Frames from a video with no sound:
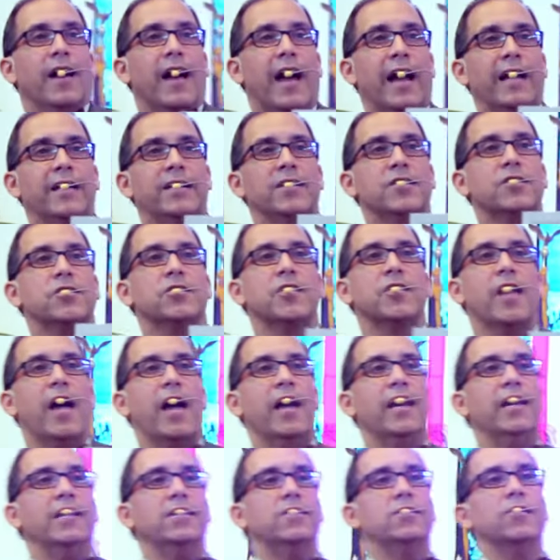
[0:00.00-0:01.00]
I
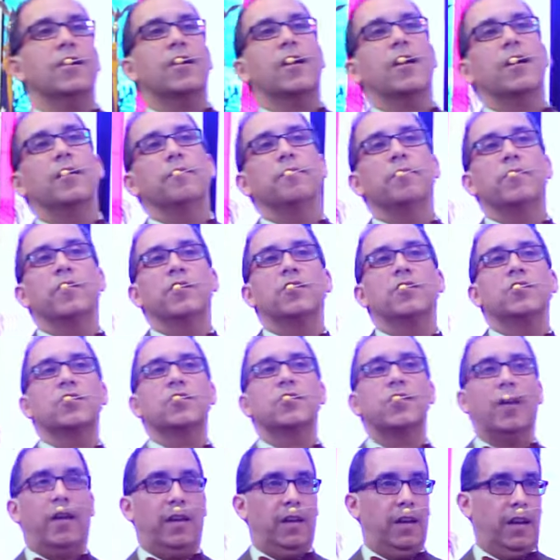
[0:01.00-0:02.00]
decided to come this
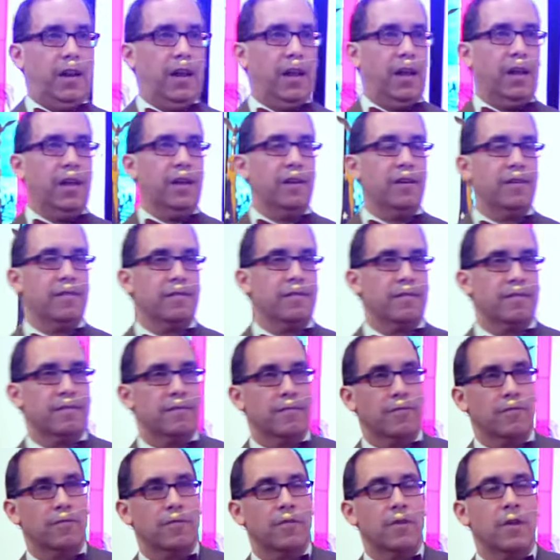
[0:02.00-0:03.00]
Sunday
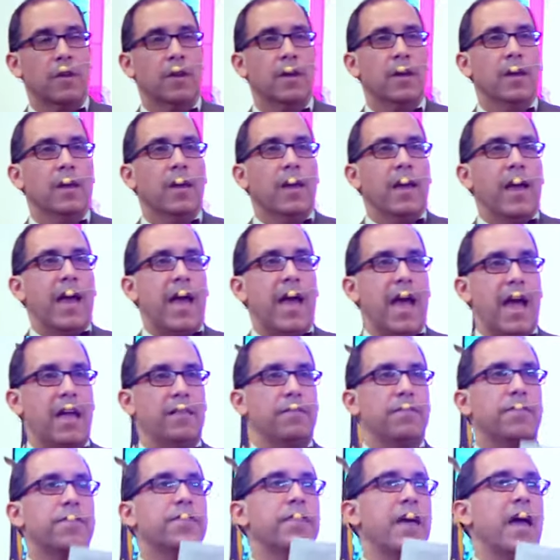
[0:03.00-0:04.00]

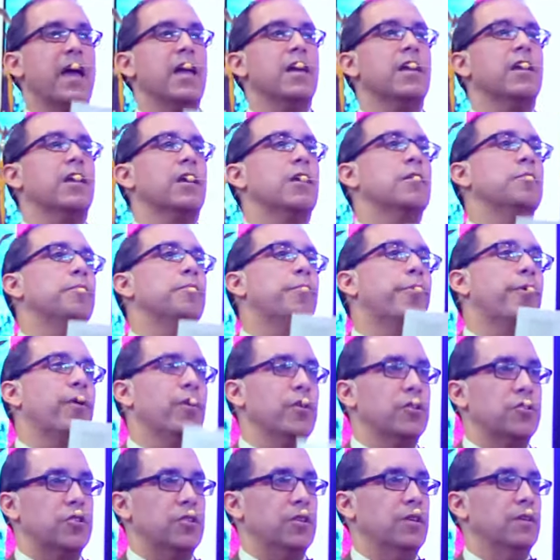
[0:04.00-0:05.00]
and thank in
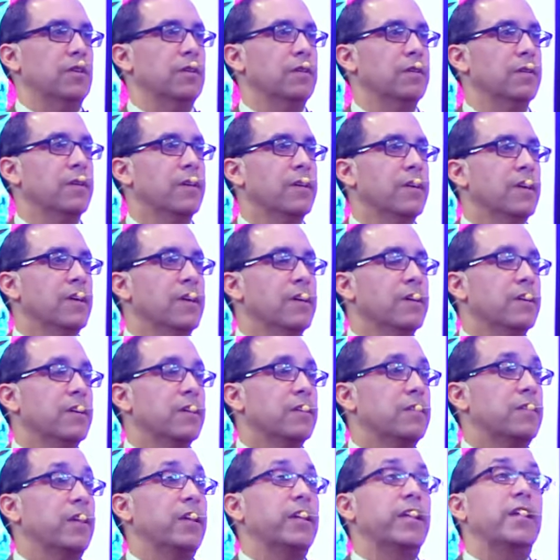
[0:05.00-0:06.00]
person
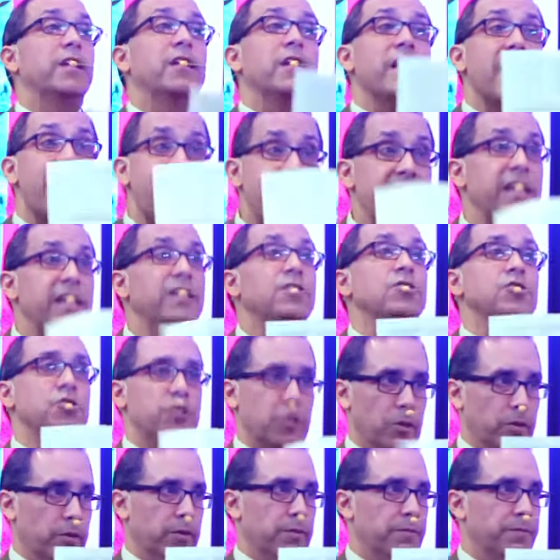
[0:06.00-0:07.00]
the little
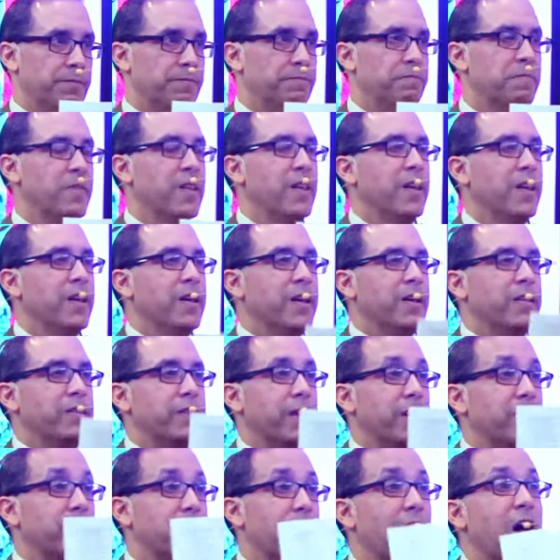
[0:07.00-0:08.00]
angel
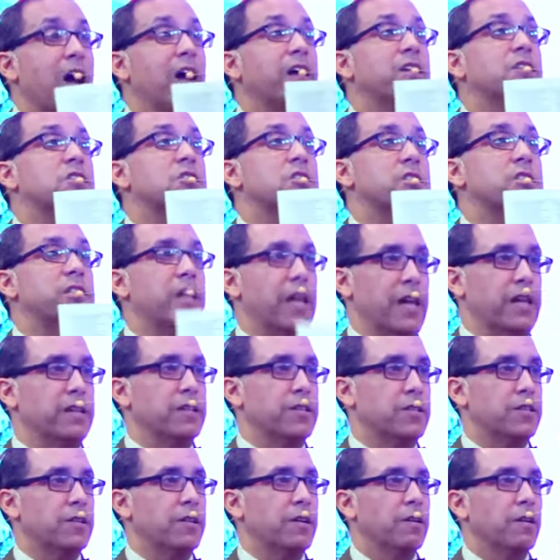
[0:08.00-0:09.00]
that God
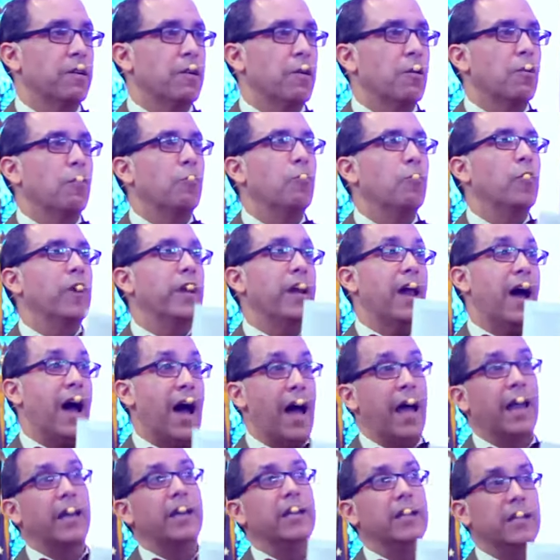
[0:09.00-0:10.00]
sent when
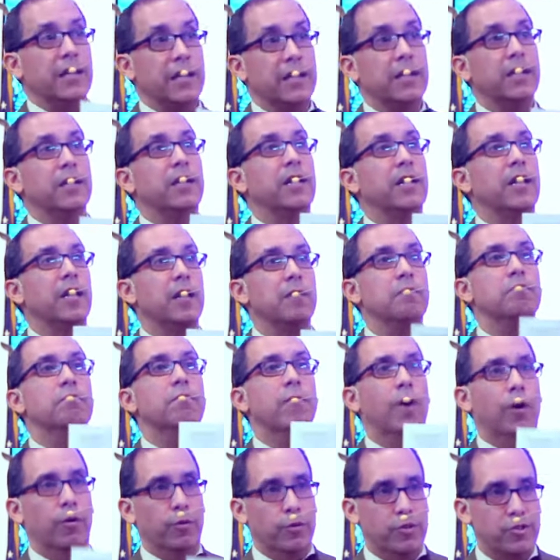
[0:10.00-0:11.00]
I needed him
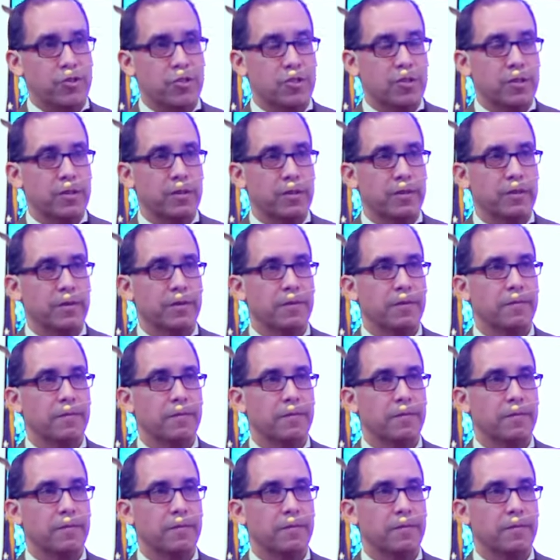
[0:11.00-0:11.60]
most.